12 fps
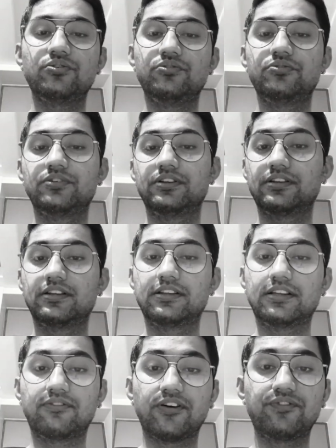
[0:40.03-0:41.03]
to do
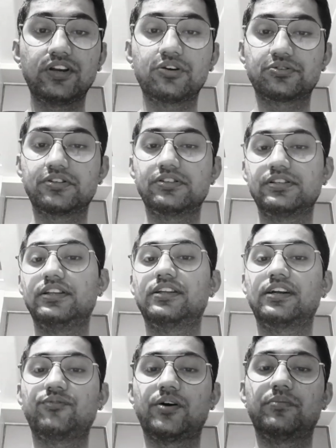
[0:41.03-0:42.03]
50 questions in
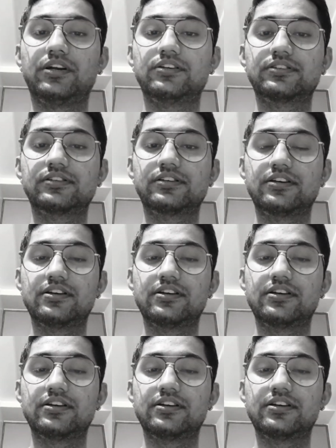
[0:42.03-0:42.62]
35 minutes